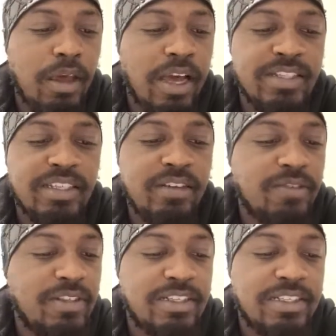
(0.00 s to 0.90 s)
Isaiah
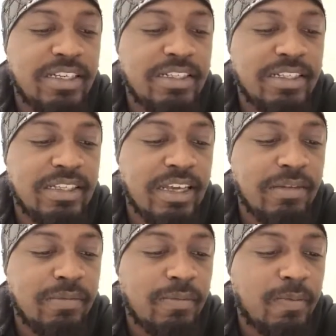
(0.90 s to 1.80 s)

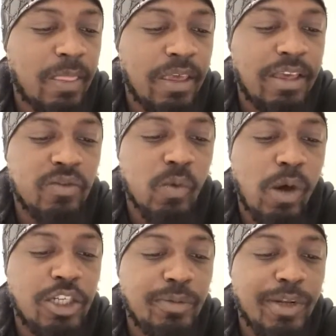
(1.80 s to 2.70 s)
56:10, his
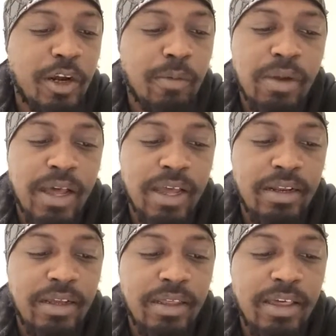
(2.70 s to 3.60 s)
watchmen are blind.
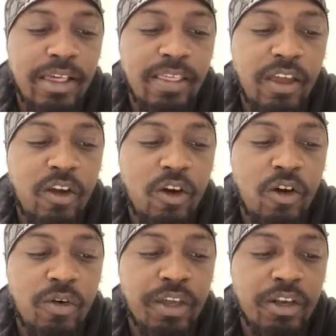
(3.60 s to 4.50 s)
They are
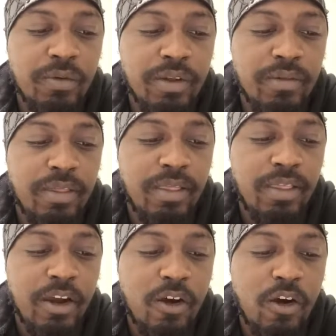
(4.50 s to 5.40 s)
all ignorant.
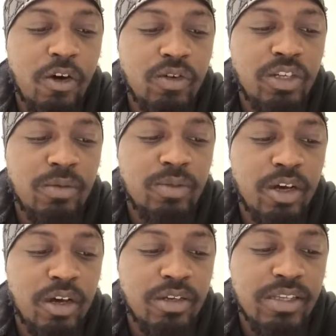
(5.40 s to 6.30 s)
They are all dumb
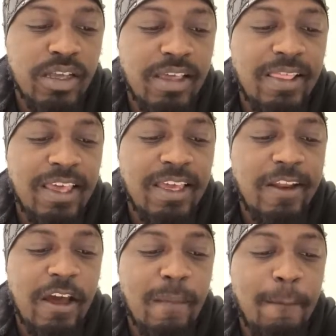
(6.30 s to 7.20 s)
dogs. They
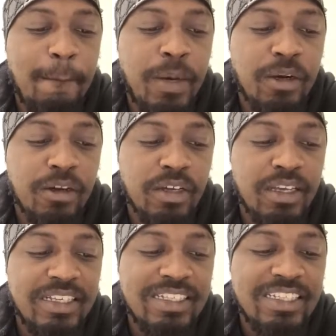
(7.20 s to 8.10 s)
cannot bark.
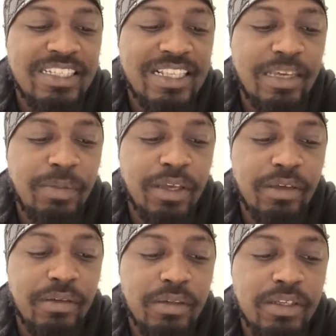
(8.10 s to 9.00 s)
Sleeping.
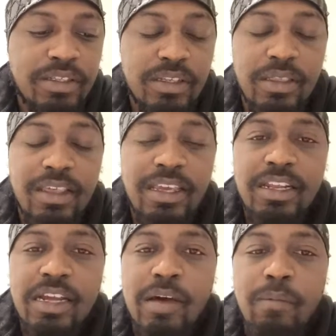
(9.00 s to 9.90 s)
Listen, they
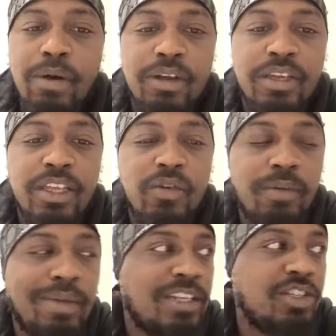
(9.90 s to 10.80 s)
cannot bark. Can you
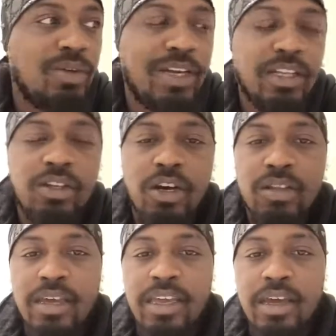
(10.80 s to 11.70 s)
imagine you had a dog
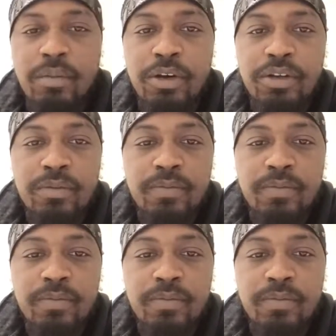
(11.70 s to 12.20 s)
that can't bark?